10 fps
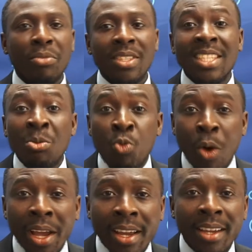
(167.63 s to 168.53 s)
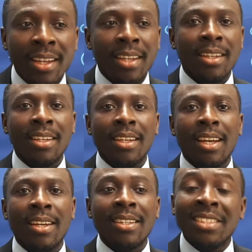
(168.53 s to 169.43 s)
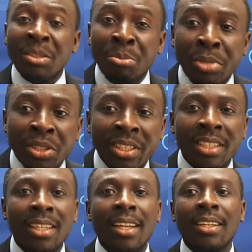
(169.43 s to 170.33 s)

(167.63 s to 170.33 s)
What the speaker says: teamwork and then team building